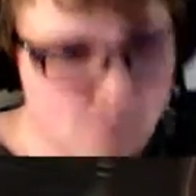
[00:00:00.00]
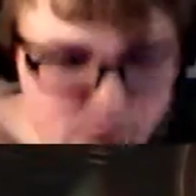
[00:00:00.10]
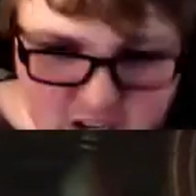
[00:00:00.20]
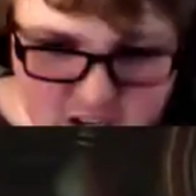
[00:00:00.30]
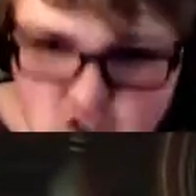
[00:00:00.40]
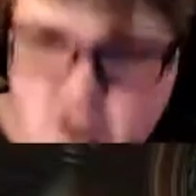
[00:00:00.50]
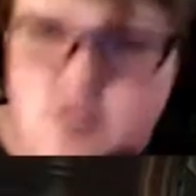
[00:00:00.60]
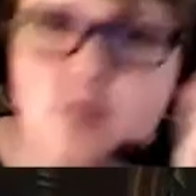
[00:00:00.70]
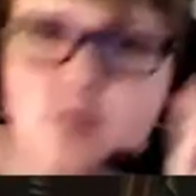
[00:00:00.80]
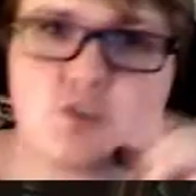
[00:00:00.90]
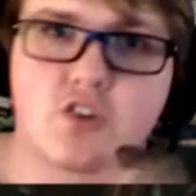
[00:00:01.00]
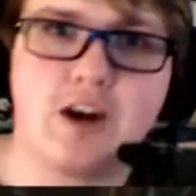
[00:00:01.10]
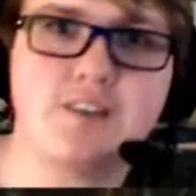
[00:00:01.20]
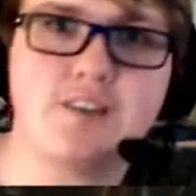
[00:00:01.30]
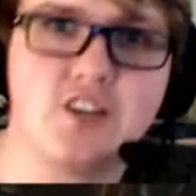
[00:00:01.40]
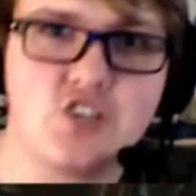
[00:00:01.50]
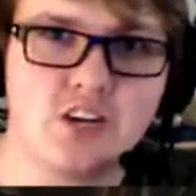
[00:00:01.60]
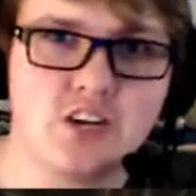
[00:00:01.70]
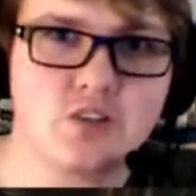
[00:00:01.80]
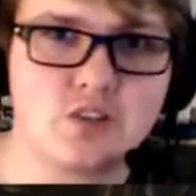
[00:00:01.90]
make sure you subscribe to the
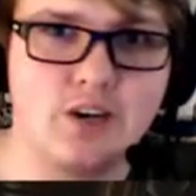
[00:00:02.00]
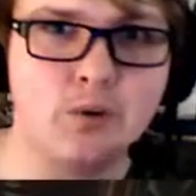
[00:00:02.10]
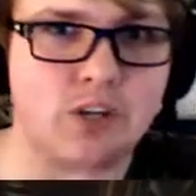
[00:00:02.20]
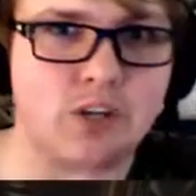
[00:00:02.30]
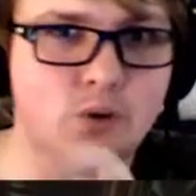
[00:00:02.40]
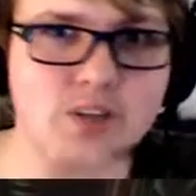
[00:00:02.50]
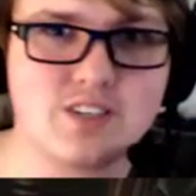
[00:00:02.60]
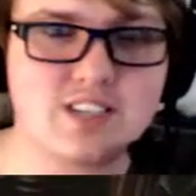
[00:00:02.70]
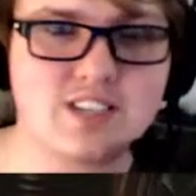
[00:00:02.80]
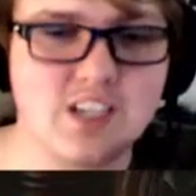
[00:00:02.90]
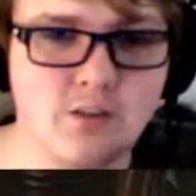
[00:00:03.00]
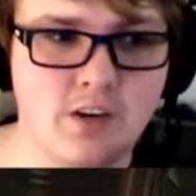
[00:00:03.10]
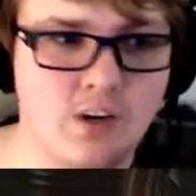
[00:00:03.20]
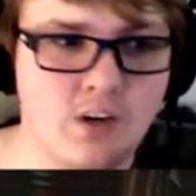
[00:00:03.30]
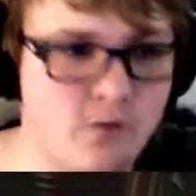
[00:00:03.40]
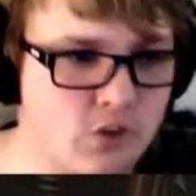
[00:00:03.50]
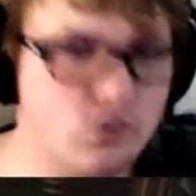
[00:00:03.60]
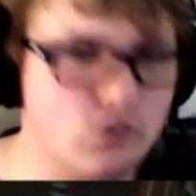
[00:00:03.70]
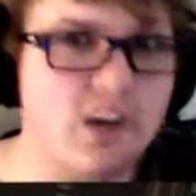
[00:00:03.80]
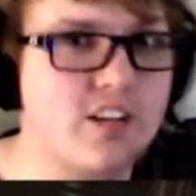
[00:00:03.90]
channel so that way you can see the video. If you
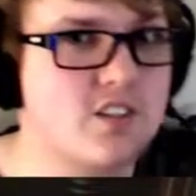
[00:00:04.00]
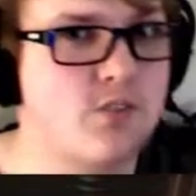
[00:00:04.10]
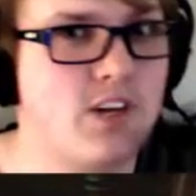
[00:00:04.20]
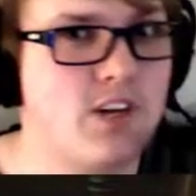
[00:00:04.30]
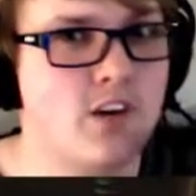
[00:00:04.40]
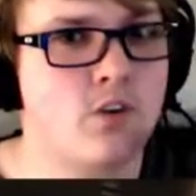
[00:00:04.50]
like this video,